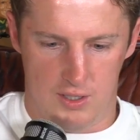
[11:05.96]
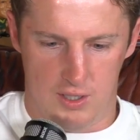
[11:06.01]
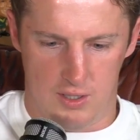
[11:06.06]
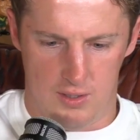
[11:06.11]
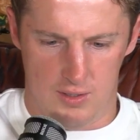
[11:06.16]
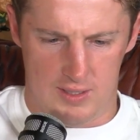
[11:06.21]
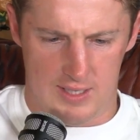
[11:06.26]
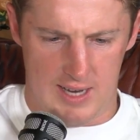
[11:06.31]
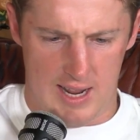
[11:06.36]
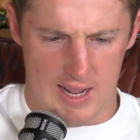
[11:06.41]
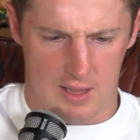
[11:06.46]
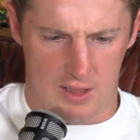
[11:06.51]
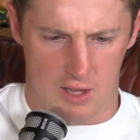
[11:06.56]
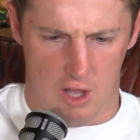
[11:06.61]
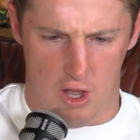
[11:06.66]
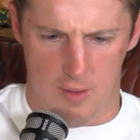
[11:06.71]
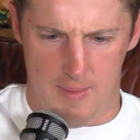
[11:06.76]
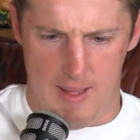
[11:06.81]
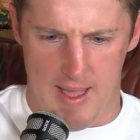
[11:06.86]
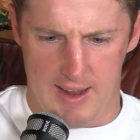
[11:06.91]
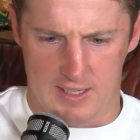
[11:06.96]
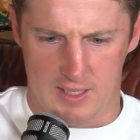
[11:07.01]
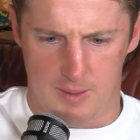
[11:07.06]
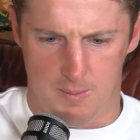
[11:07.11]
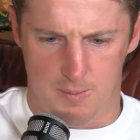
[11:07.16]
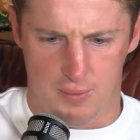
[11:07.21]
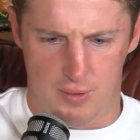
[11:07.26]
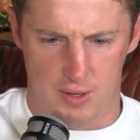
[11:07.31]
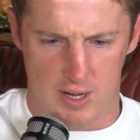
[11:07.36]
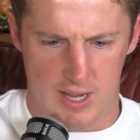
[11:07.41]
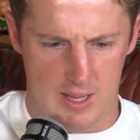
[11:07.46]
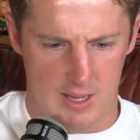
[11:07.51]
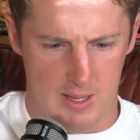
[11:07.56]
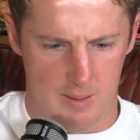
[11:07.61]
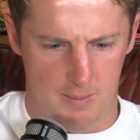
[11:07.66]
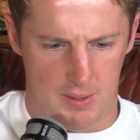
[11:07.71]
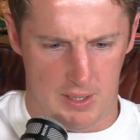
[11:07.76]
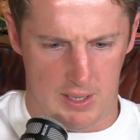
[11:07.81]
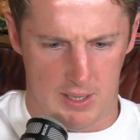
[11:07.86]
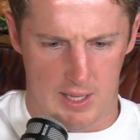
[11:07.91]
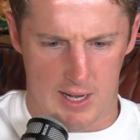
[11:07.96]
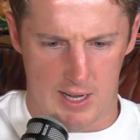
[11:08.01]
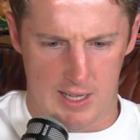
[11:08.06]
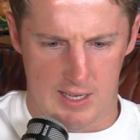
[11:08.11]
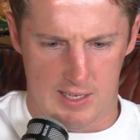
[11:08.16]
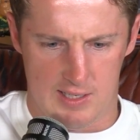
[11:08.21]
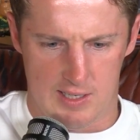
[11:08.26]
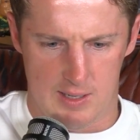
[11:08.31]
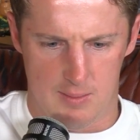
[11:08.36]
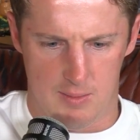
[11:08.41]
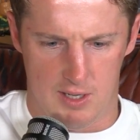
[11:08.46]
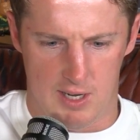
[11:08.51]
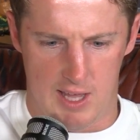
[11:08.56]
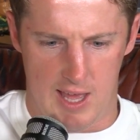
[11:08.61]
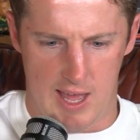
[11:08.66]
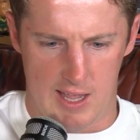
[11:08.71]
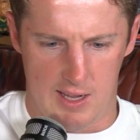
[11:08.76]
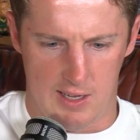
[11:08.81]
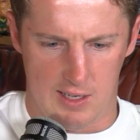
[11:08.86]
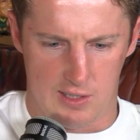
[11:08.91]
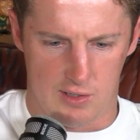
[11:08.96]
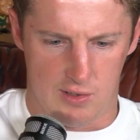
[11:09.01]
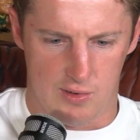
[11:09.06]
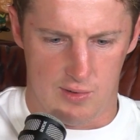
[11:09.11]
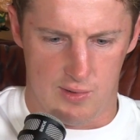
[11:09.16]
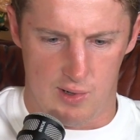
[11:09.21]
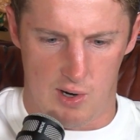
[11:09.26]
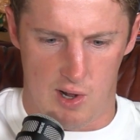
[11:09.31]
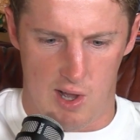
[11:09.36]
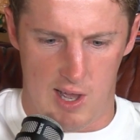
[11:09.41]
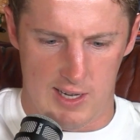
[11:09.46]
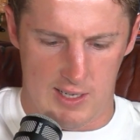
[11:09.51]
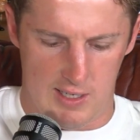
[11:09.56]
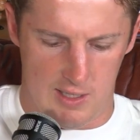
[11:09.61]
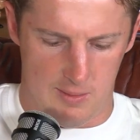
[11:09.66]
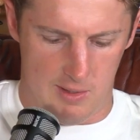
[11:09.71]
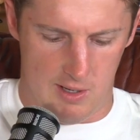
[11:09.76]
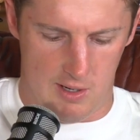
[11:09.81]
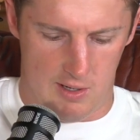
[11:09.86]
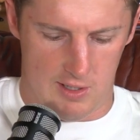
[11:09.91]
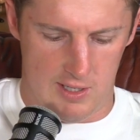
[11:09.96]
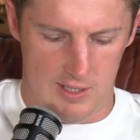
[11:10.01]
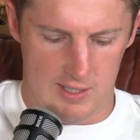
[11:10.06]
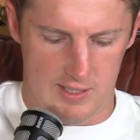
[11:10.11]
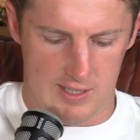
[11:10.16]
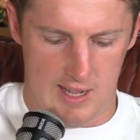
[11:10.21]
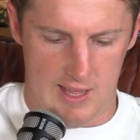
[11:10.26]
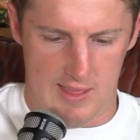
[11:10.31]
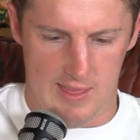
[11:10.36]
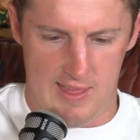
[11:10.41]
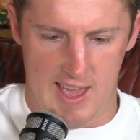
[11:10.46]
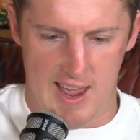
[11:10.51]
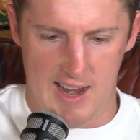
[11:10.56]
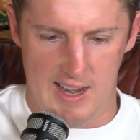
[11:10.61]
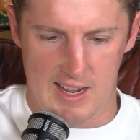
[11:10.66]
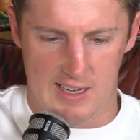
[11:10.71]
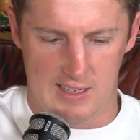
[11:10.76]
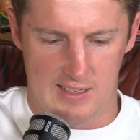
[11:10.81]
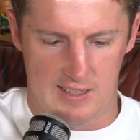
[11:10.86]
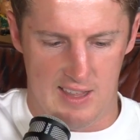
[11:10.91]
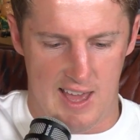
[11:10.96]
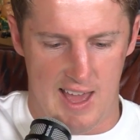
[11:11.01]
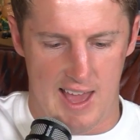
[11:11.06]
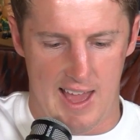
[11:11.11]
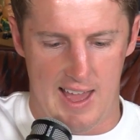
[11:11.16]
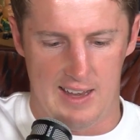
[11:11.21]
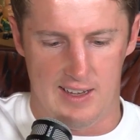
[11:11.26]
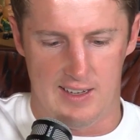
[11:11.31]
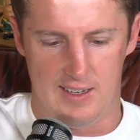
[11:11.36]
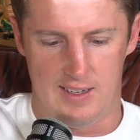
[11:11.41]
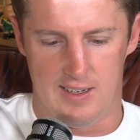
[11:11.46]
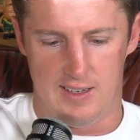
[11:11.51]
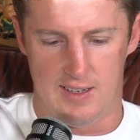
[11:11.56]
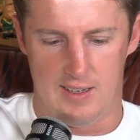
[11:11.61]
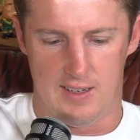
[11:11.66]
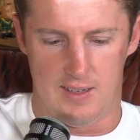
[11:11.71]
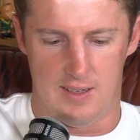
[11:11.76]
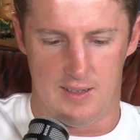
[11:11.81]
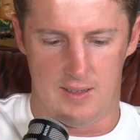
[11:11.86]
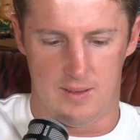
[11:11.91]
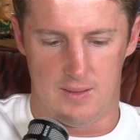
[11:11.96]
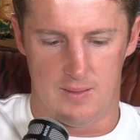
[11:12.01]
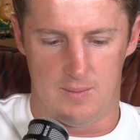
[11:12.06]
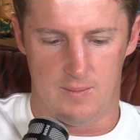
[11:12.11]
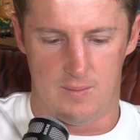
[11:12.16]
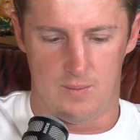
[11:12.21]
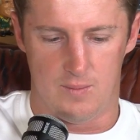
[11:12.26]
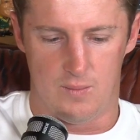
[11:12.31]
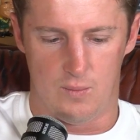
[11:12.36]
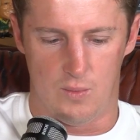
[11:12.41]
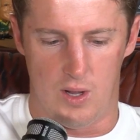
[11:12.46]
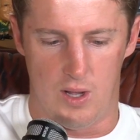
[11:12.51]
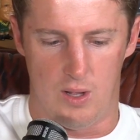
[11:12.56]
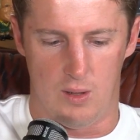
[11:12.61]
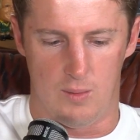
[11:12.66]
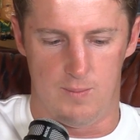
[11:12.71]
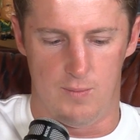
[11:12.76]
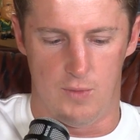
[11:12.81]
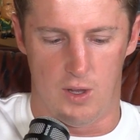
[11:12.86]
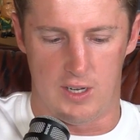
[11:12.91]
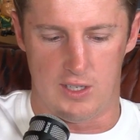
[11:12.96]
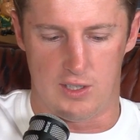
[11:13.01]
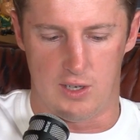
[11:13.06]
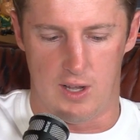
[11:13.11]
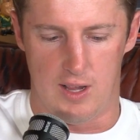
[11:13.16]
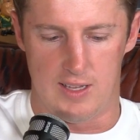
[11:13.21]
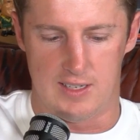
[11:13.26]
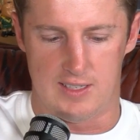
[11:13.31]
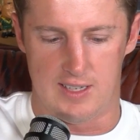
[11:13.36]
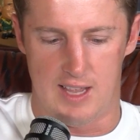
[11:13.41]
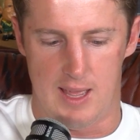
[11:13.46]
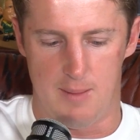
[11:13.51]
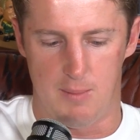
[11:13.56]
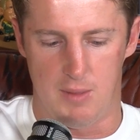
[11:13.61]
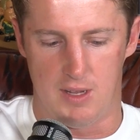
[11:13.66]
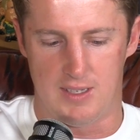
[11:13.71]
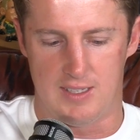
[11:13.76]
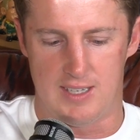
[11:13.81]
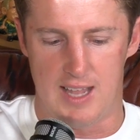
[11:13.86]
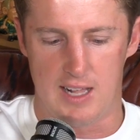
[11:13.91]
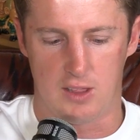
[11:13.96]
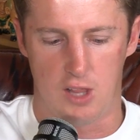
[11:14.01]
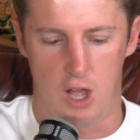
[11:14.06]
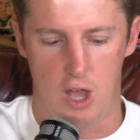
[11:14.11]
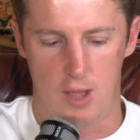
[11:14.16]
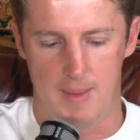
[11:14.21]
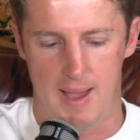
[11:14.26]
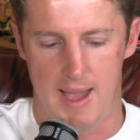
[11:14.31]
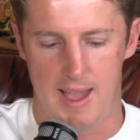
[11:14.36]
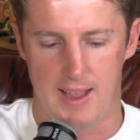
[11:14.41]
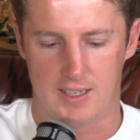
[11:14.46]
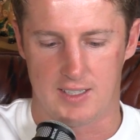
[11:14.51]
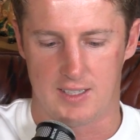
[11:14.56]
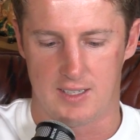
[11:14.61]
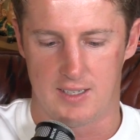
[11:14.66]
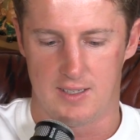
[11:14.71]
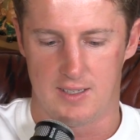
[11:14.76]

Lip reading: on Zach Lomax are pretty bloody similar to Angus Crichton, to be honest. And that is that, well, not entirely the same, but Zach Lomax,